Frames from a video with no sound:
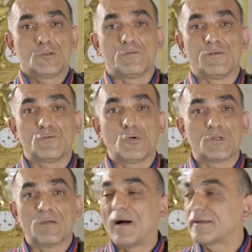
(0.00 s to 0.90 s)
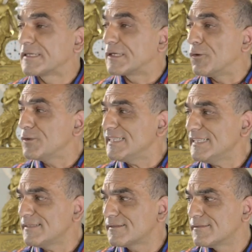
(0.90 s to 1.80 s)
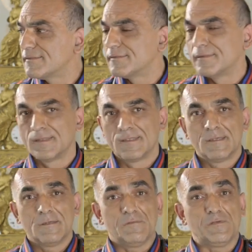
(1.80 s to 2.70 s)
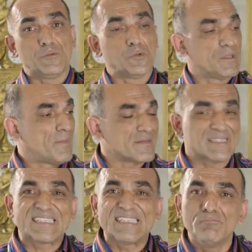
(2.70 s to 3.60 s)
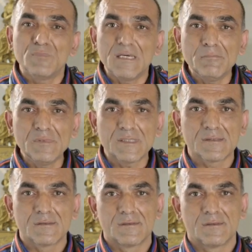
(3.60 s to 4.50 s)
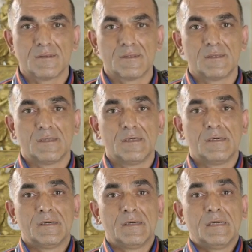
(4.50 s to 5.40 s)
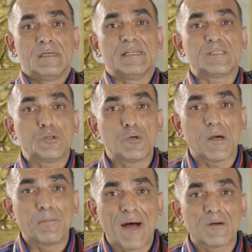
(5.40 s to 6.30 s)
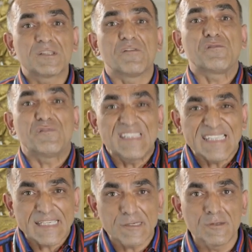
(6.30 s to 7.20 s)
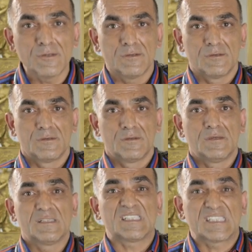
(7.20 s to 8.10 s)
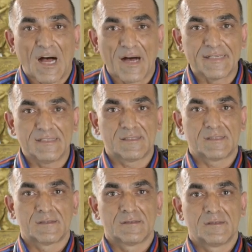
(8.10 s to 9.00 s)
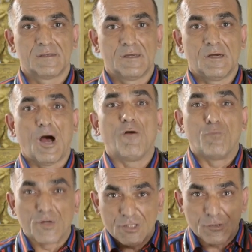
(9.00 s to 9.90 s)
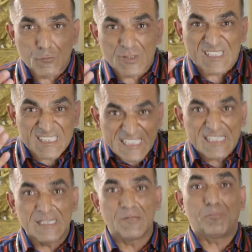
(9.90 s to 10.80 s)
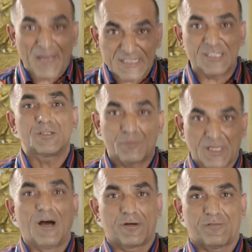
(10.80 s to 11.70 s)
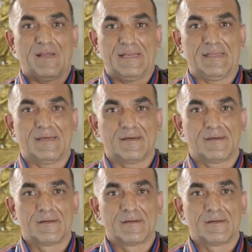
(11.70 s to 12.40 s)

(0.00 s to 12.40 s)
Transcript: So we've talked about the causes, we've talked about the symptoms. Let's talk about the physical signs of what you would see in patients with heart failure.